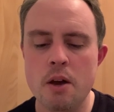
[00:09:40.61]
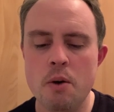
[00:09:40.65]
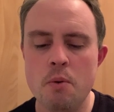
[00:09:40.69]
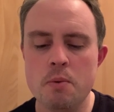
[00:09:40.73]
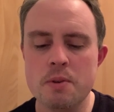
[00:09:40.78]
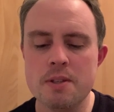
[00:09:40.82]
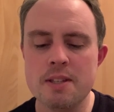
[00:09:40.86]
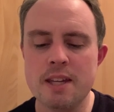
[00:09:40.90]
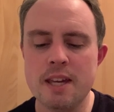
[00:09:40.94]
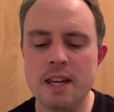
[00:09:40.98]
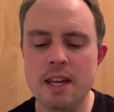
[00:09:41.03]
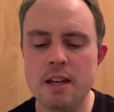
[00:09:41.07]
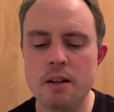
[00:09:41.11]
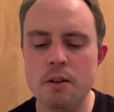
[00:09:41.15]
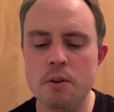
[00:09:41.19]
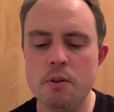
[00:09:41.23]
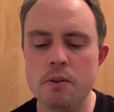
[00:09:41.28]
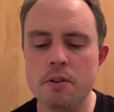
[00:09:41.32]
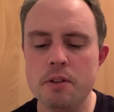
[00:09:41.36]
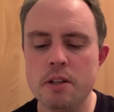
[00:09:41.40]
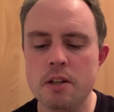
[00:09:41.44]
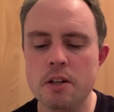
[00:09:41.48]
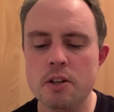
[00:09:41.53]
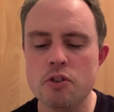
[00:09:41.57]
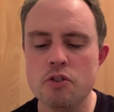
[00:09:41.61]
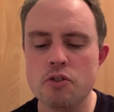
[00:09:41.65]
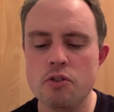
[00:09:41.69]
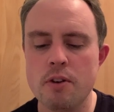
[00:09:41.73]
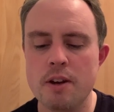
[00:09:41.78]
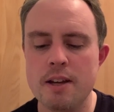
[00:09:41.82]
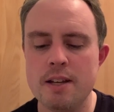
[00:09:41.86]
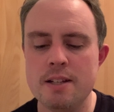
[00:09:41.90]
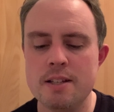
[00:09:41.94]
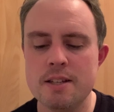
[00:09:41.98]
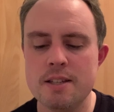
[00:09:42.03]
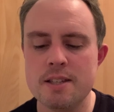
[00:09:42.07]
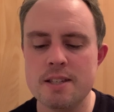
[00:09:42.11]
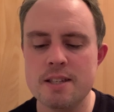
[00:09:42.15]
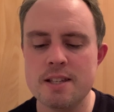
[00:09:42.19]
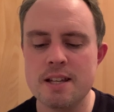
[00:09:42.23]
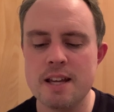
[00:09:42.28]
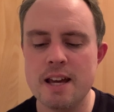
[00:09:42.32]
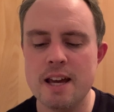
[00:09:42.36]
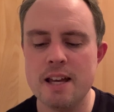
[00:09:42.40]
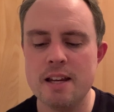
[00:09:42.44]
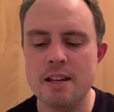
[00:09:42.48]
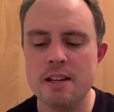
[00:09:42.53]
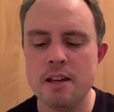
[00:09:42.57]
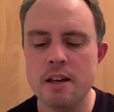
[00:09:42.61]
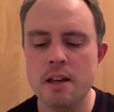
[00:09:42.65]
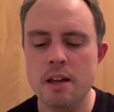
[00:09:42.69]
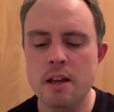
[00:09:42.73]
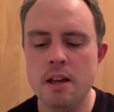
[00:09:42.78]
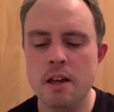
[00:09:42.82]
was killed in a traitor's stead,